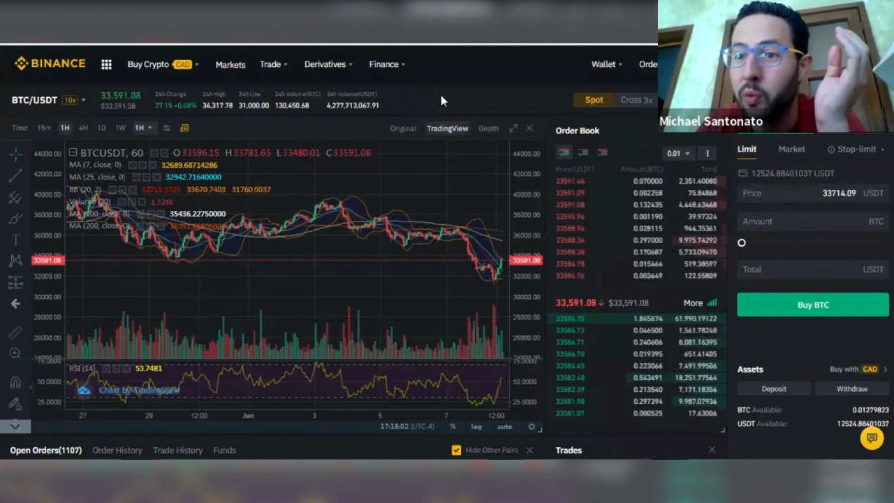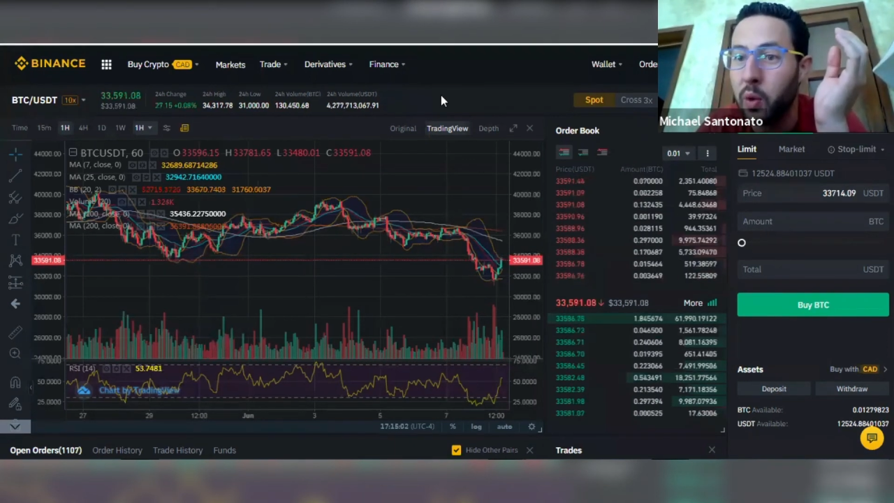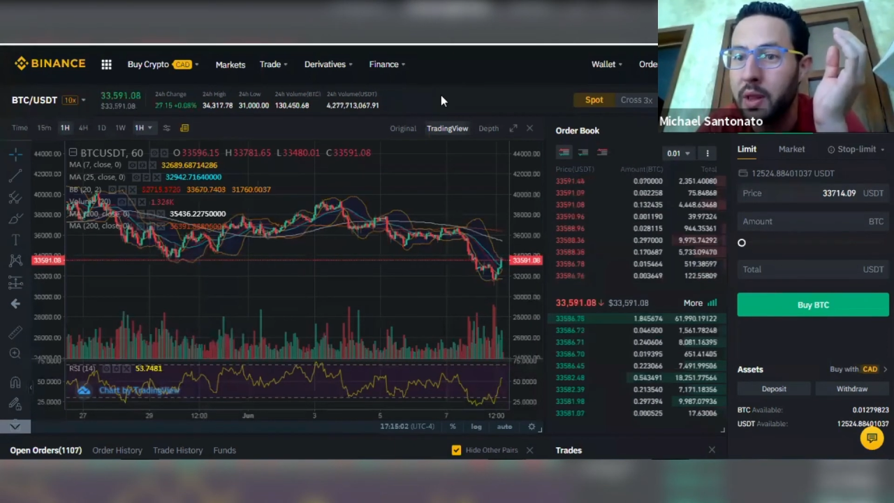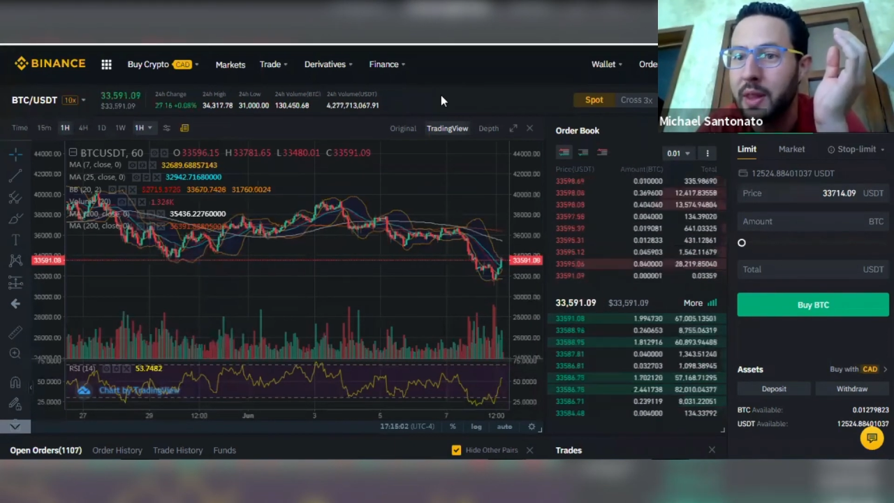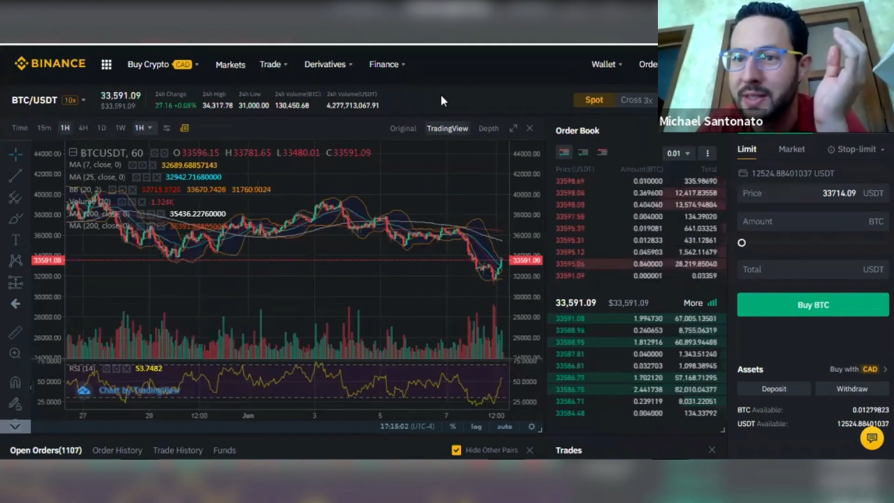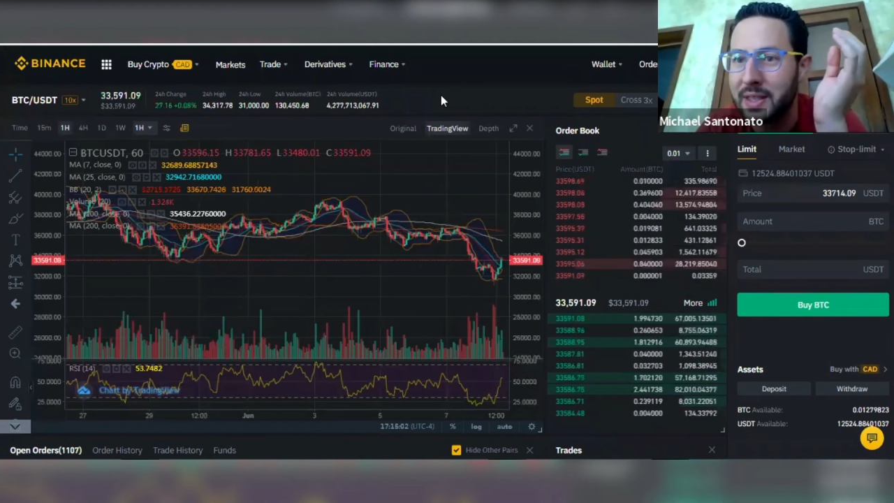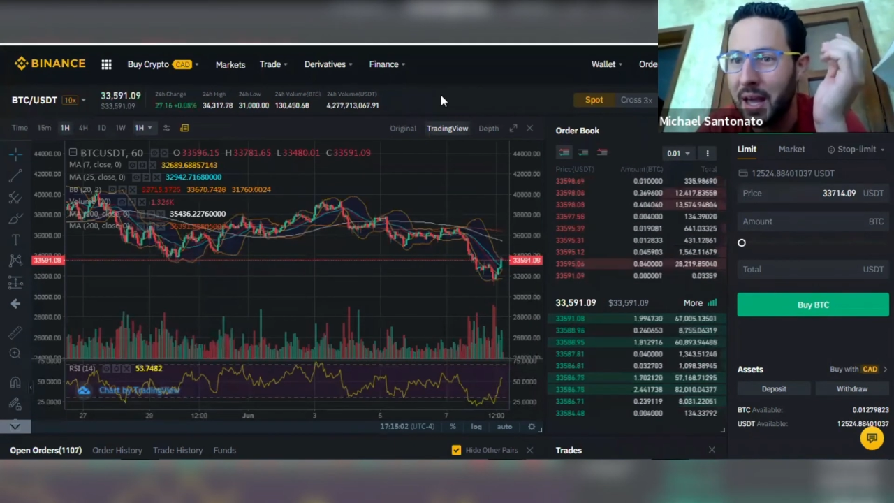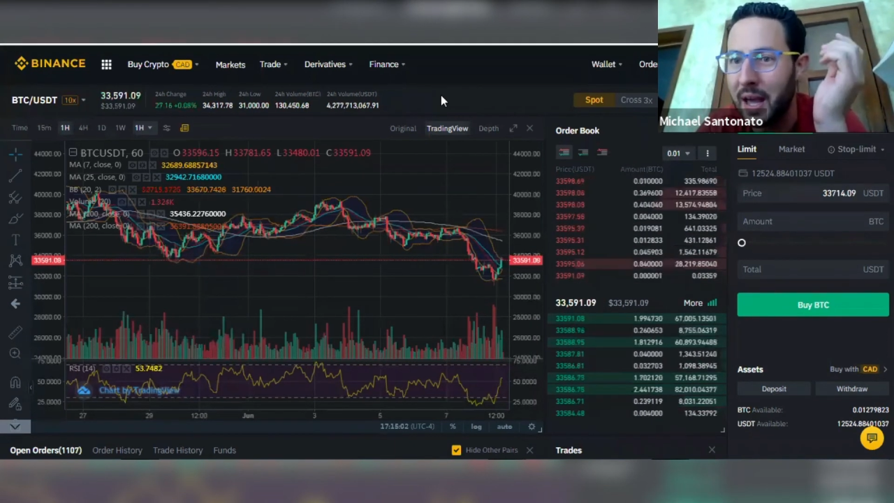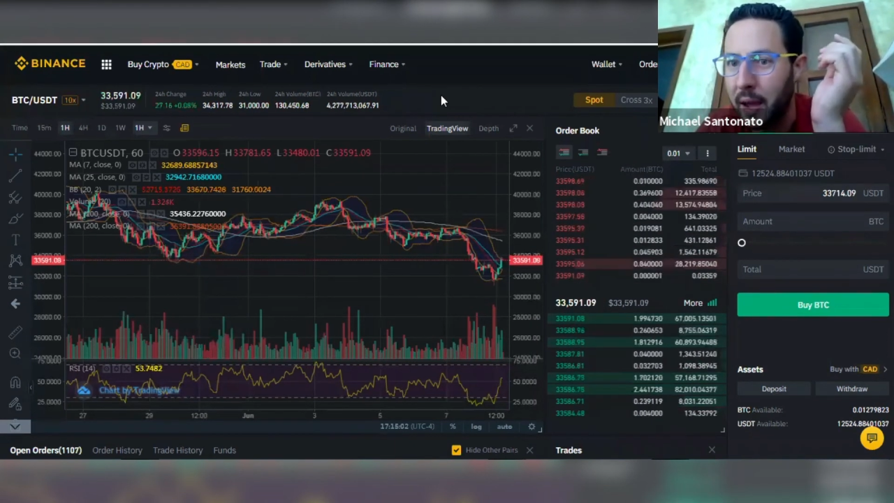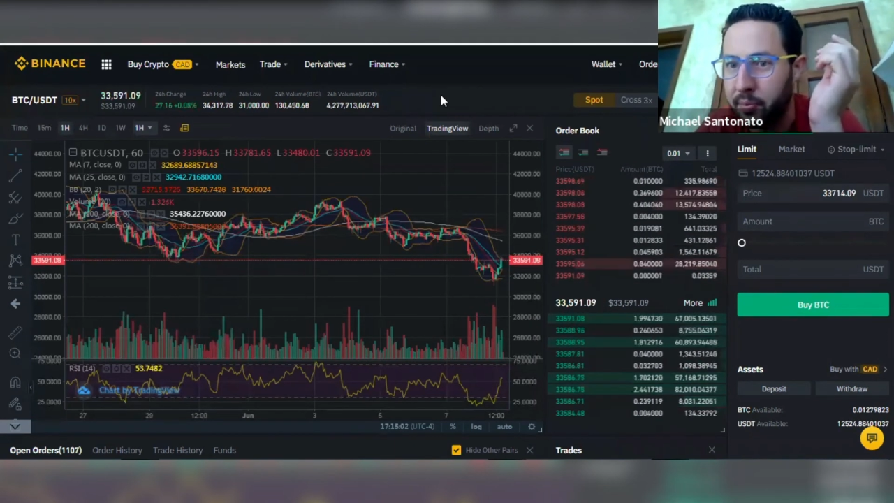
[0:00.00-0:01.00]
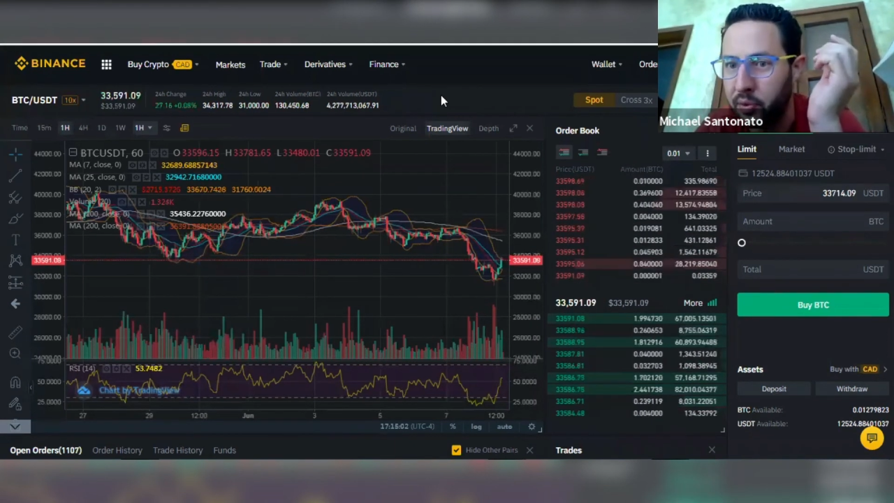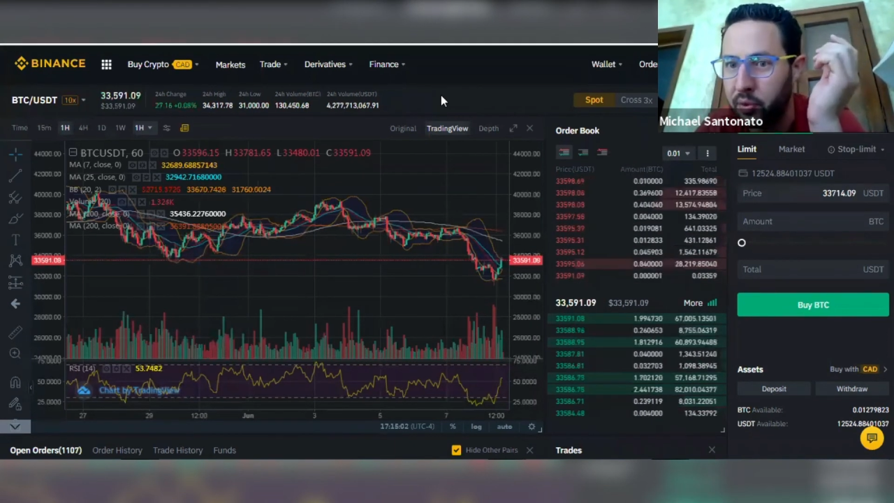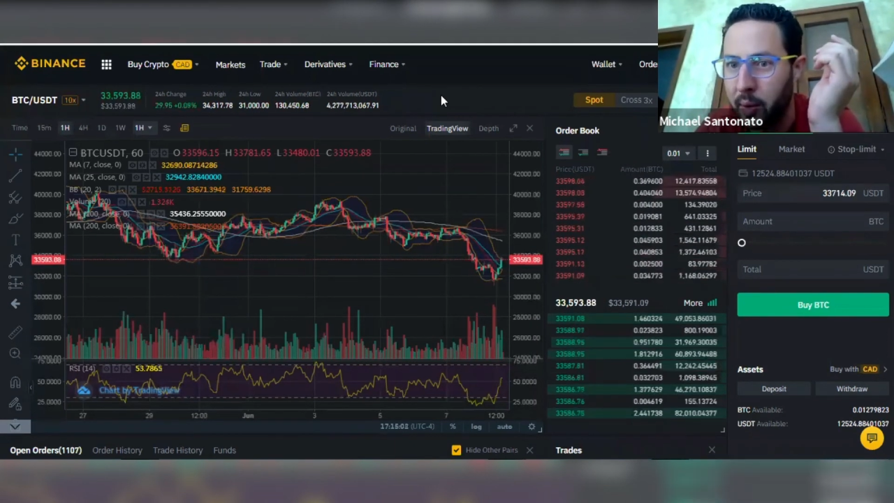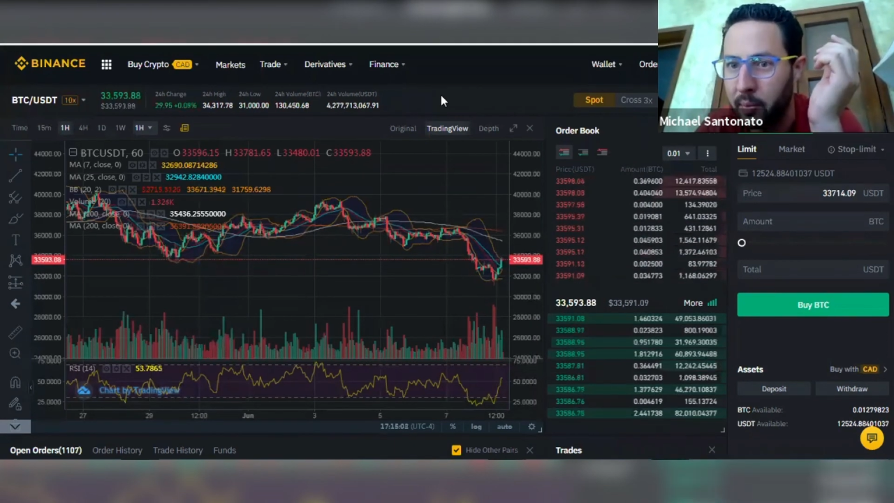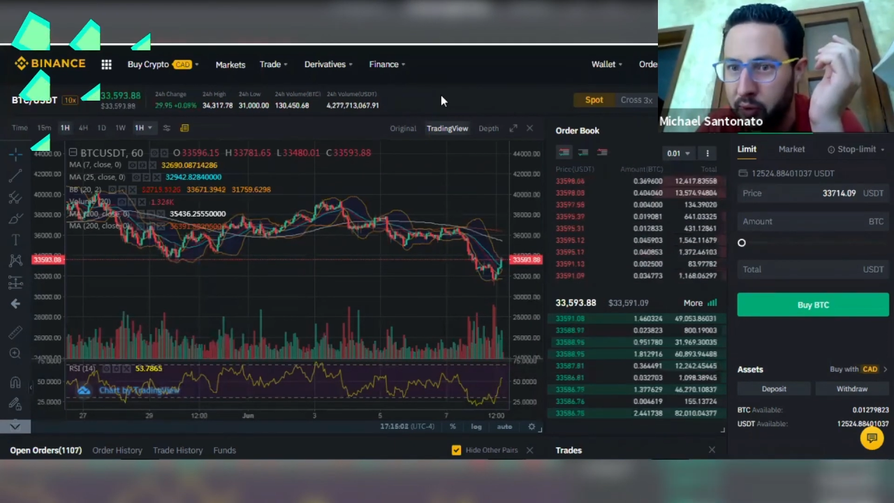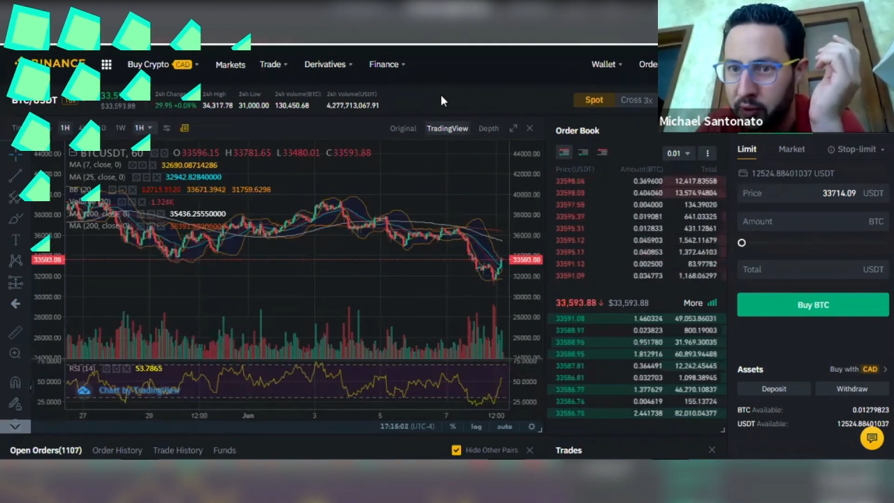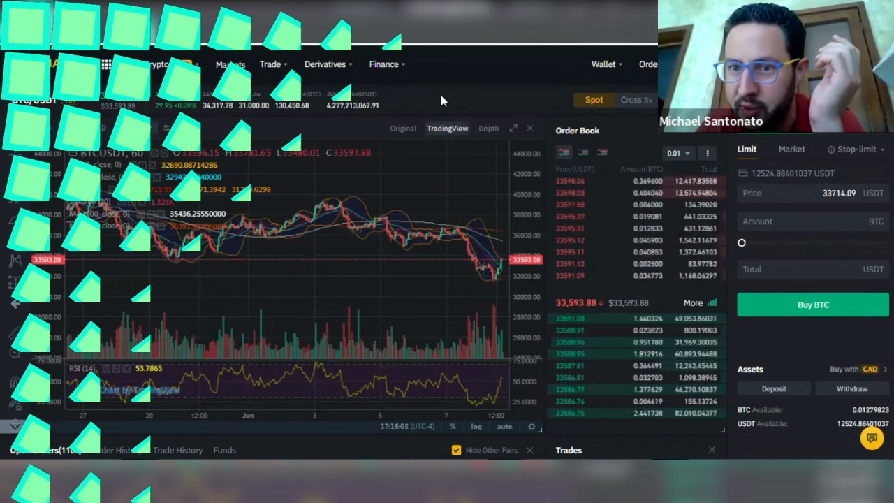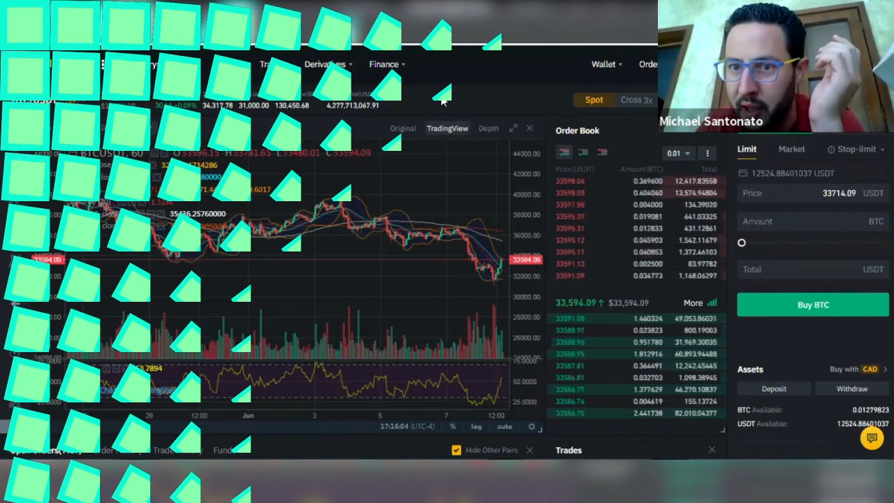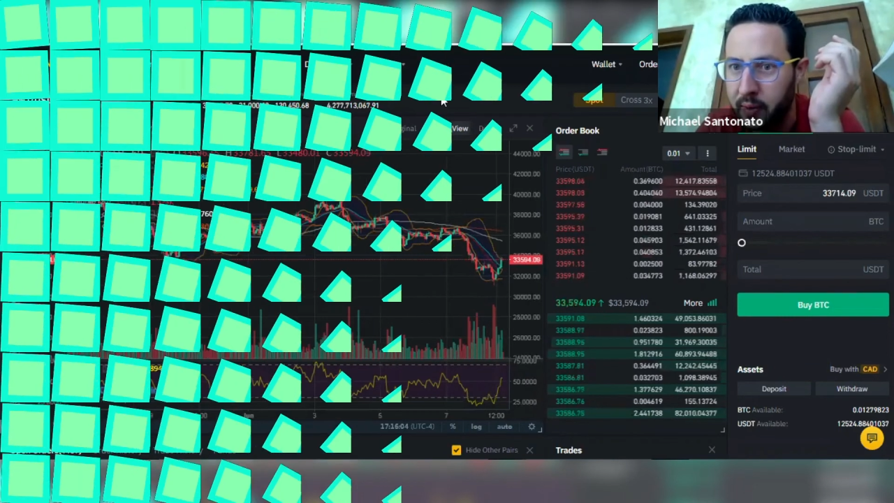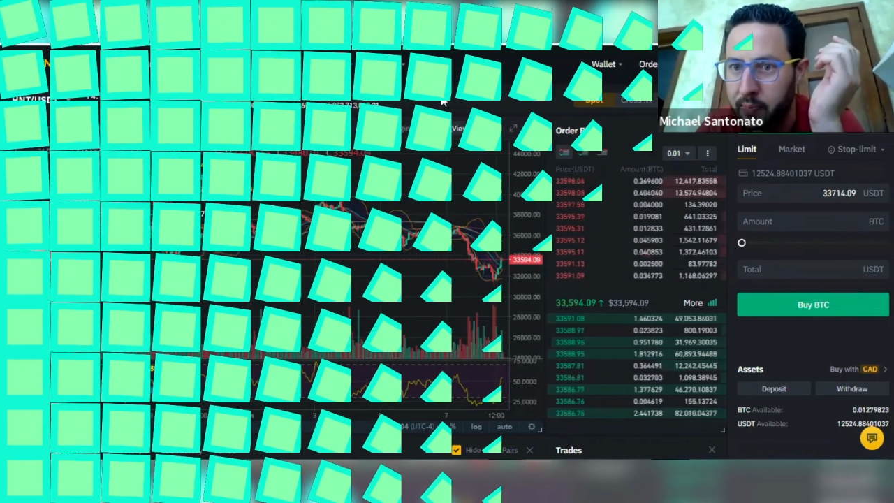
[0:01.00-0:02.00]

what this AI program looks like.